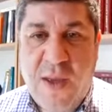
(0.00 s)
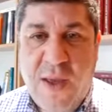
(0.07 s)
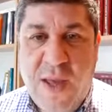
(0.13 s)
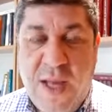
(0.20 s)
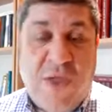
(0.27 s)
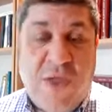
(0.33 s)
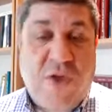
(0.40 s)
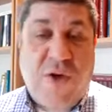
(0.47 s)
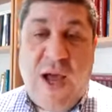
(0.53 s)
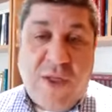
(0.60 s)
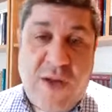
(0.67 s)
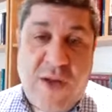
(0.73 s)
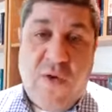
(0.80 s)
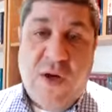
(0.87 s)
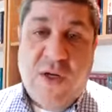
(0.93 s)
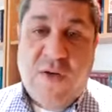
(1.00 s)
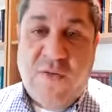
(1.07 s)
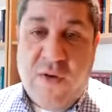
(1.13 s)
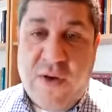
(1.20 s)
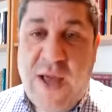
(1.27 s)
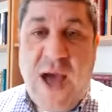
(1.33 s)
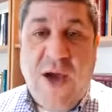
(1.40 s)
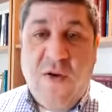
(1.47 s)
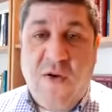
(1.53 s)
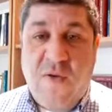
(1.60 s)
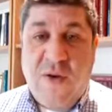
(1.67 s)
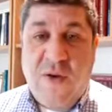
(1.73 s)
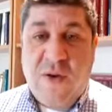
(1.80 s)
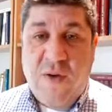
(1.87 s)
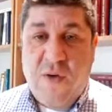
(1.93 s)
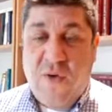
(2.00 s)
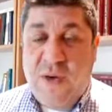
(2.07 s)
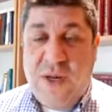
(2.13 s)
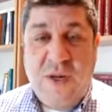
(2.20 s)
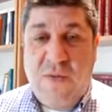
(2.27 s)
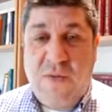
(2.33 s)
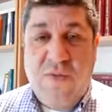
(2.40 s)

It's tragedy, of course, for Yaakov, who didn't